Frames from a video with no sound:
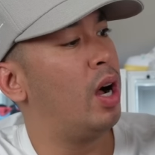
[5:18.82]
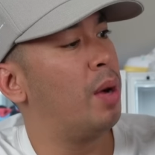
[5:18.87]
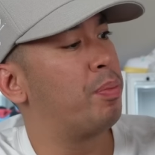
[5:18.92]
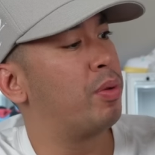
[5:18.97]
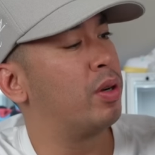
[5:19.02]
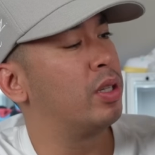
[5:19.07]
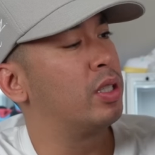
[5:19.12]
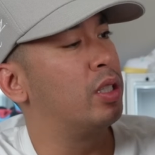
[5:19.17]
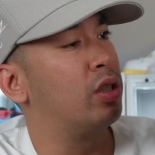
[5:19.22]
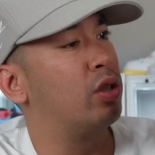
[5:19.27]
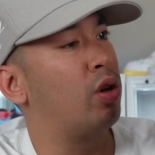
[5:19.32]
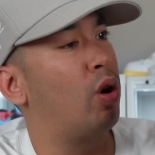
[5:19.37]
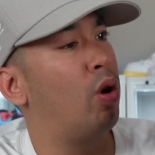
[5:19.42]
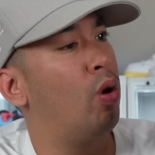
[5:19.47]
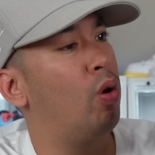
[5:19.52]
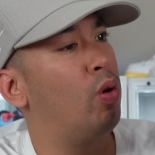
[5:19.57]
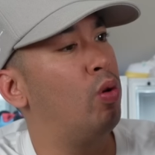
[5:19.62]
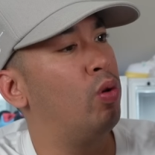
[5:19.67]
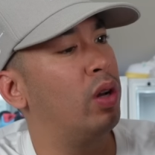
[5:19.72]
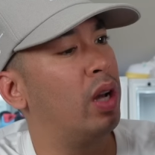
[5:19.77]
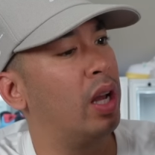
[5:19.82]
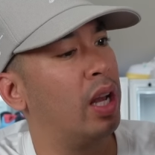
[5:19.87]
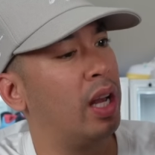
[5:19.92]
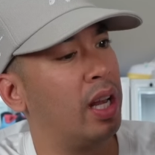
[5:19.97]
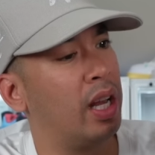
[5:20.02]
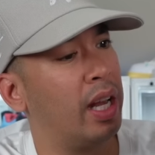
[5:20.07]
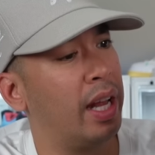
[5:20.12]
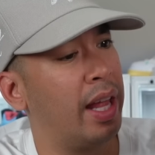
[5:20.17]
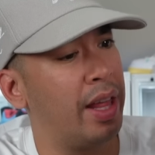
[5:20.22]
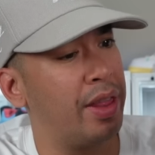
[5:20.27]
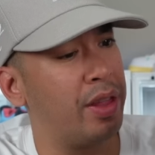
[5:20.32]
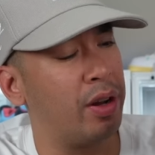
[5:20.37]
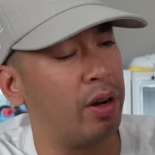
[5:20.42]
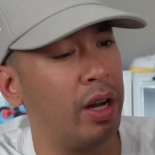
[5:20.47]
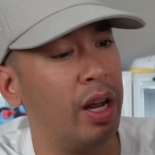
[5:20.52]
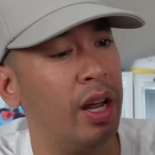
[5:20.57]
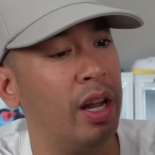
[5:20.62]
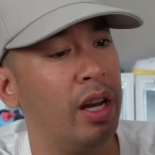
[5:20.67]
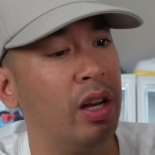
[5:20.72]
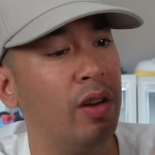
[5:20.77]
upper is this whole leather.
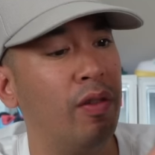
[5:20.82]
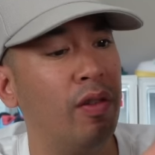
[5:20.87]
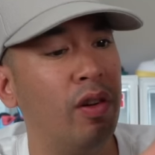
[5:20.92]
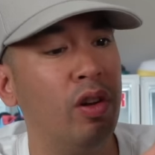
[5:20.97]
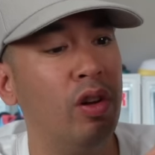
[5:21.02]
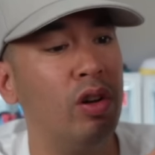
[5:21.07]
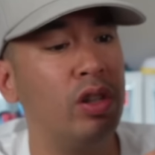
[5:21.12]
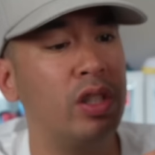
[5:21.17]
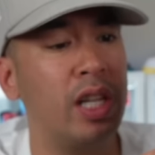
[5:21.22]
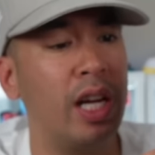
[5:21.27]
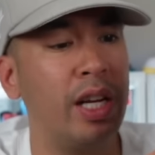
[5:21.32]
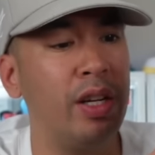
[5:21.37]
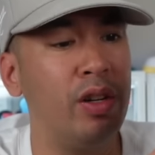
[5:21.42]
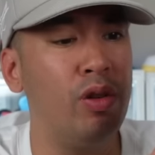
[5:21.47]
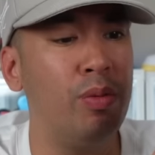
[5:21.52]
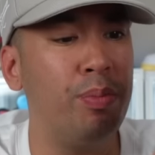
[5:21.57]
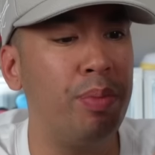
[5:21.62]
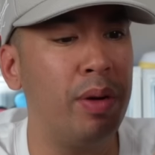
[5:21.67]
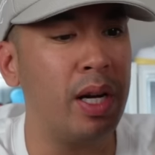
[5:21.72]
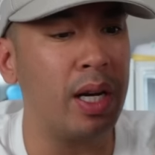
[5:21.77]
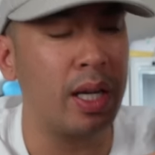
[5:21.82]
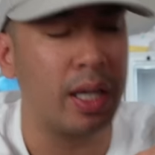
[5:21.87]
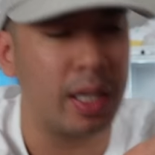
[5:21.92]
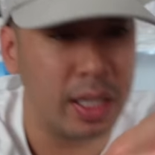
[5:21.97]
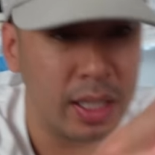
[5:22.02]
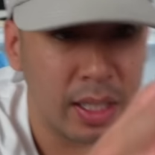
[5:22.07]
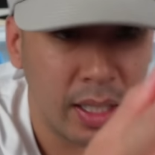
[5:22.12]
It looks like nubuck.